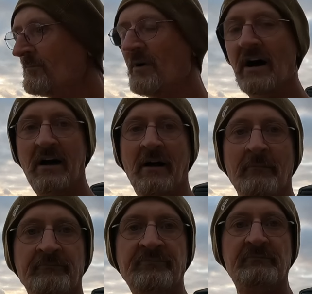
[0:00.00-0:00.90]

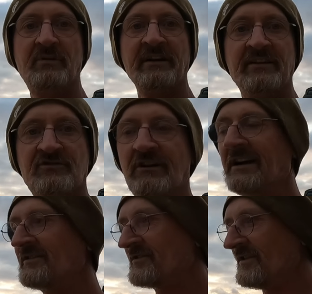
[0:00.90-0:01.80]
bring the
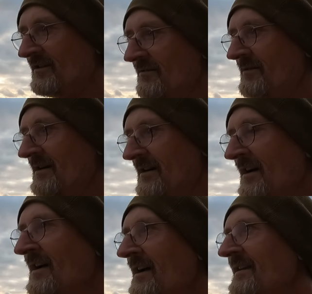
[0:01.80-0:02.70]
trash. So
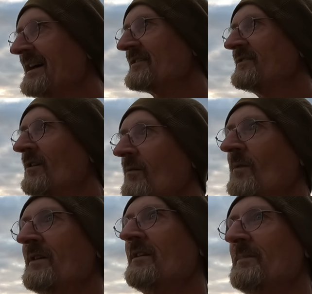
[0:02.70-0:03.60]
that's not
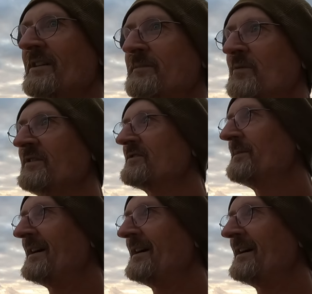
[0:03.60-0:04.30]
one of the best points